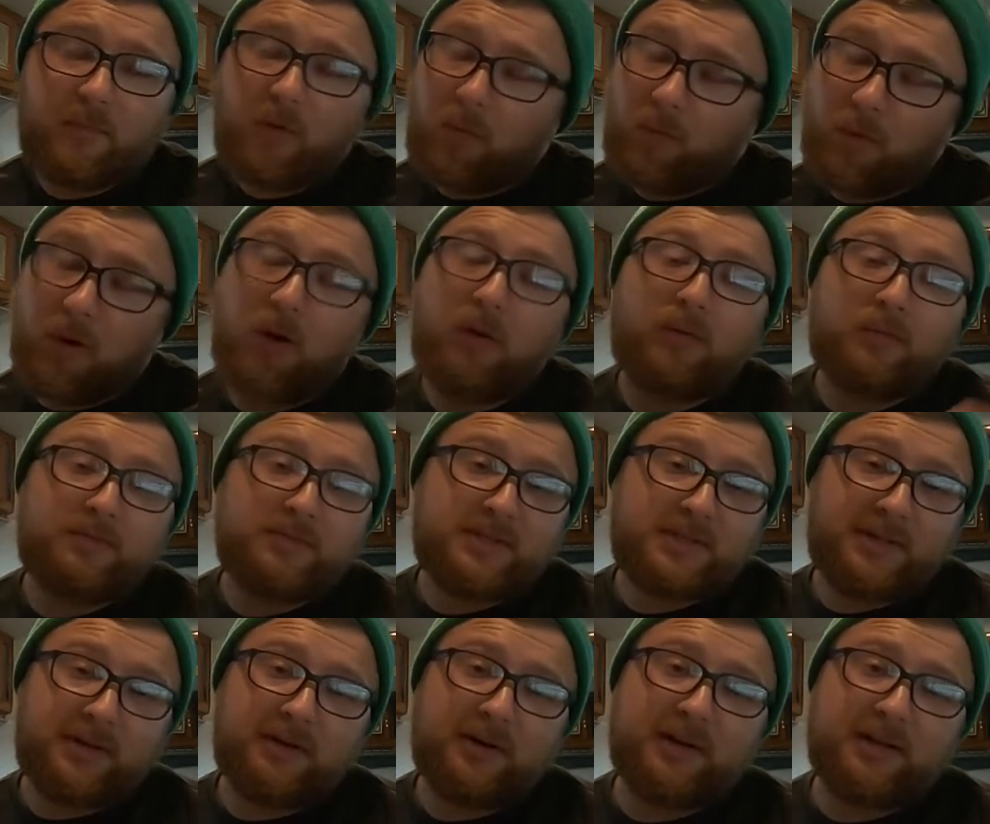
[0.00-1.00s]
Well,
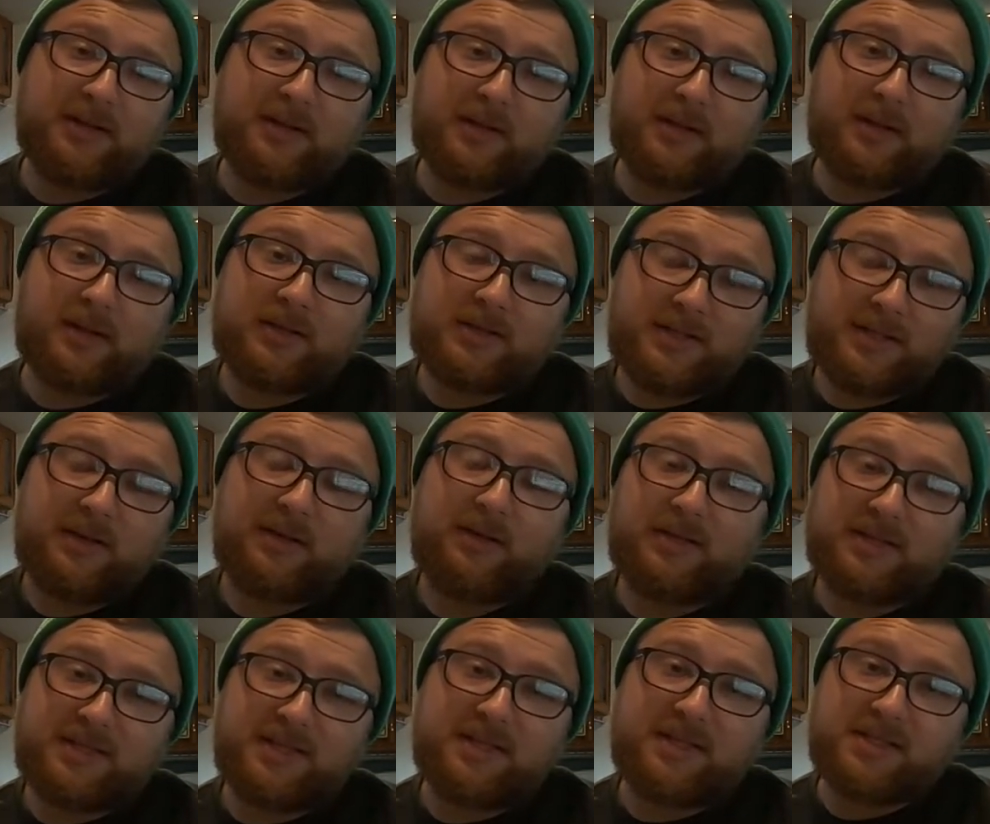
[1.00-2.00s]
steelhead
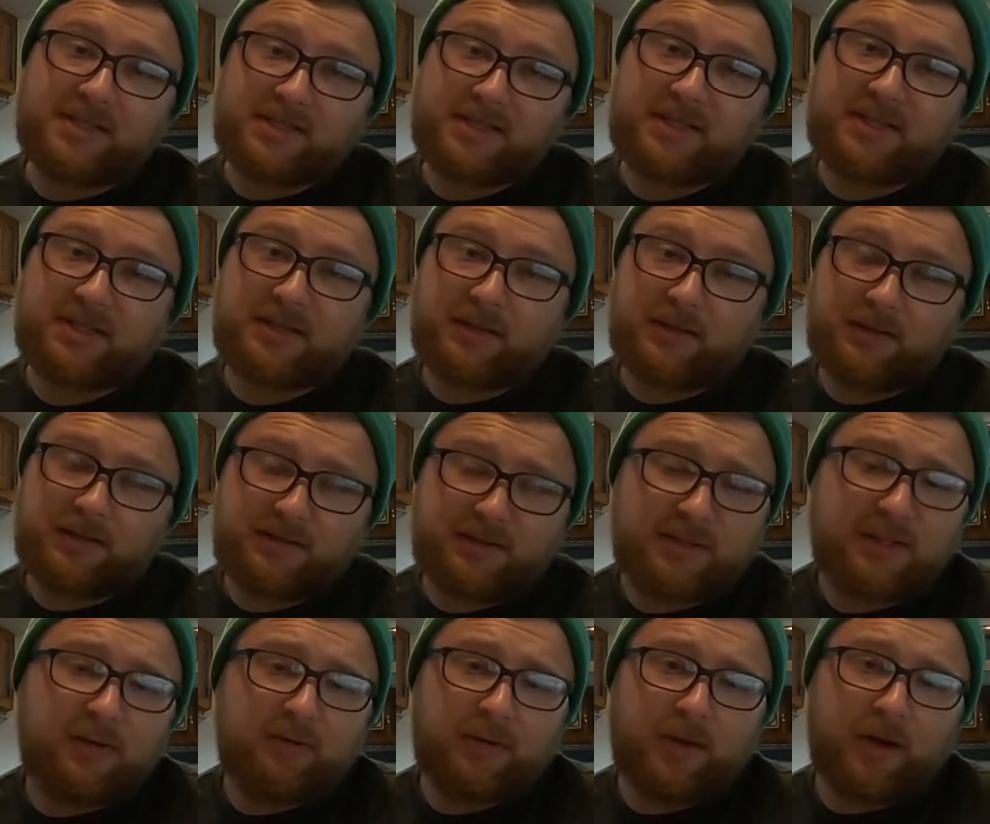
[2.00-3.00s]
season's
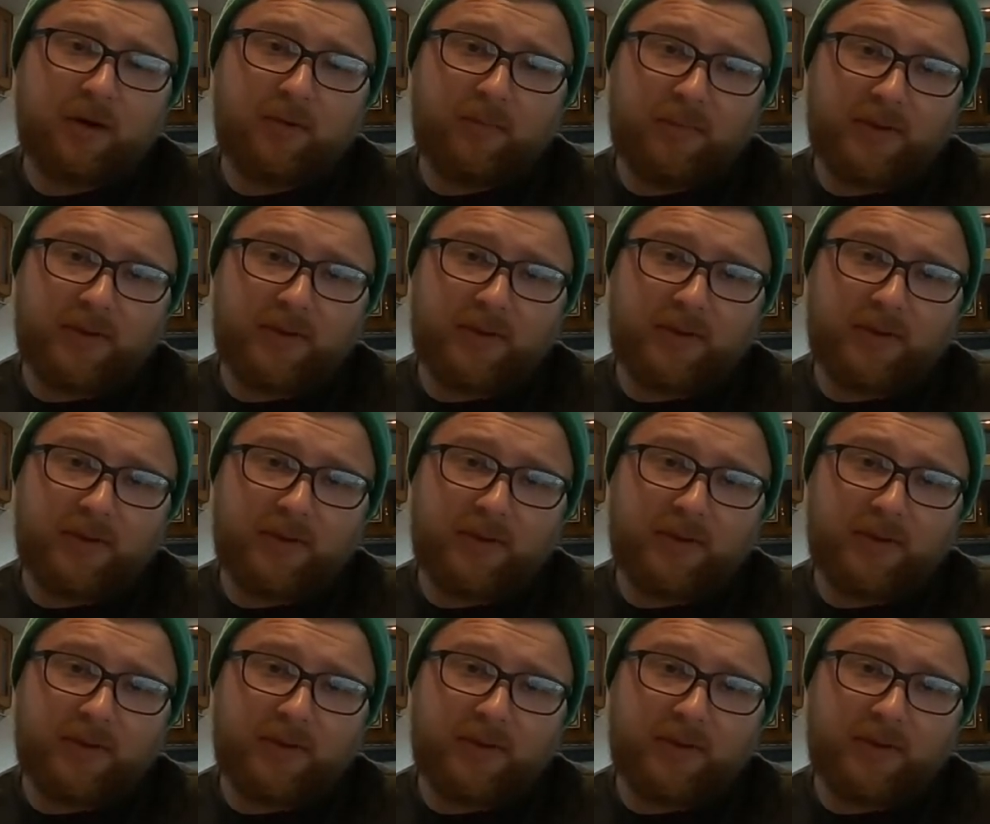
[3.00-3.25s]
still going,